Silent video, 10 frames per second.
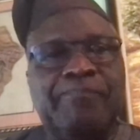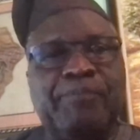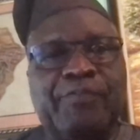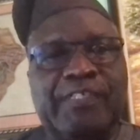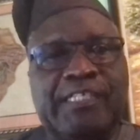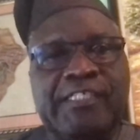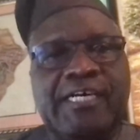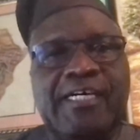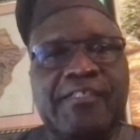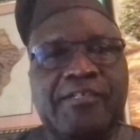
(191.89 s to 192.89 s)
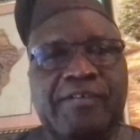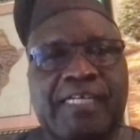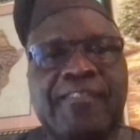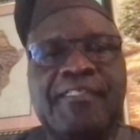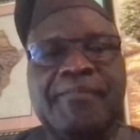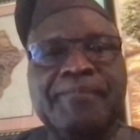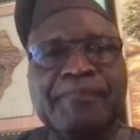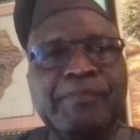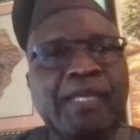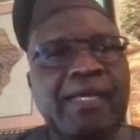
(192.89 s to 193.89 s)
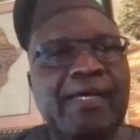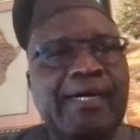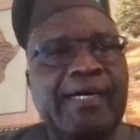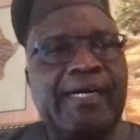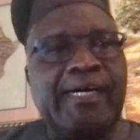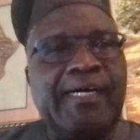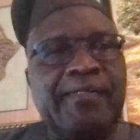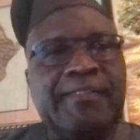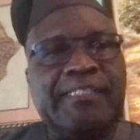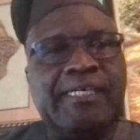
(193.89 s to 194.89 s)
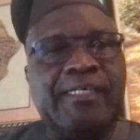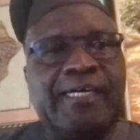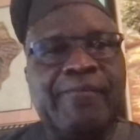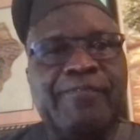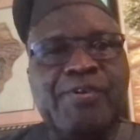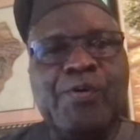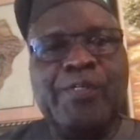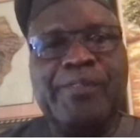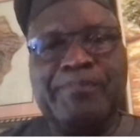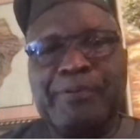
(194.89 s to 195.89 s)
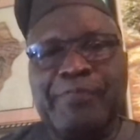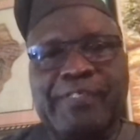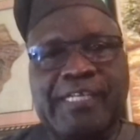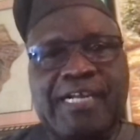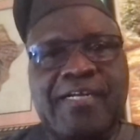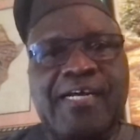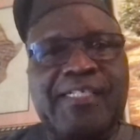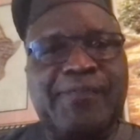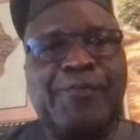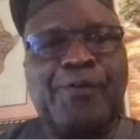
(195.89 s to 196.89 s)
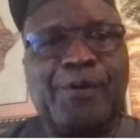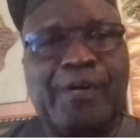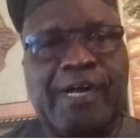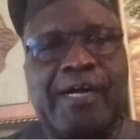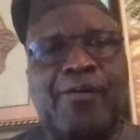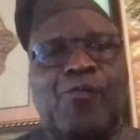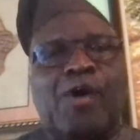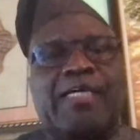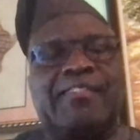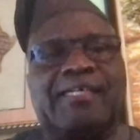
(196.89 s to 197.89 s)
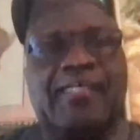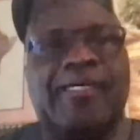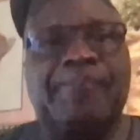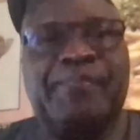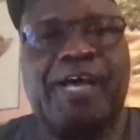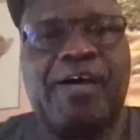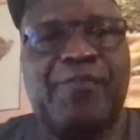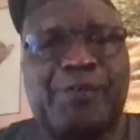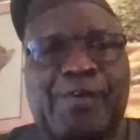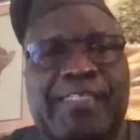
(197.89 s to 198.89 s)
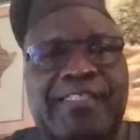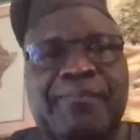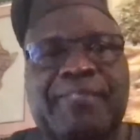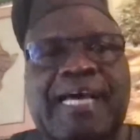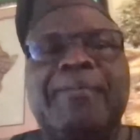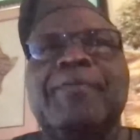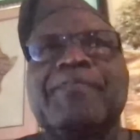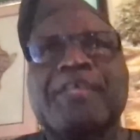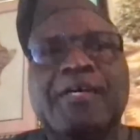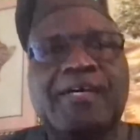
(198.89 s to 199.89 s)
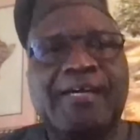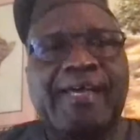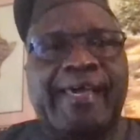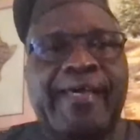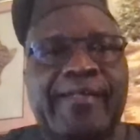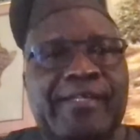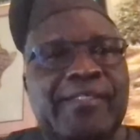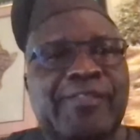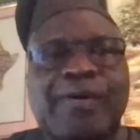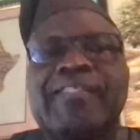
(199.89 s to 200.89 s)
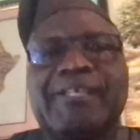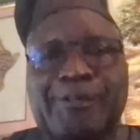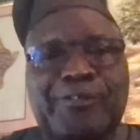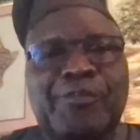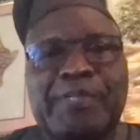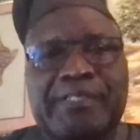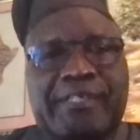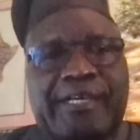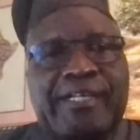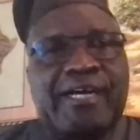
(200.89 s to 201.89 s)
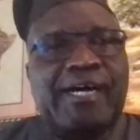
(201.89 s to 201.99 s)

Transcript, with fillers: Professor Charles Grant. Uh, I have known Professor Grant for uh, quite um, uh, for quite some time, and there is quite a lot to be said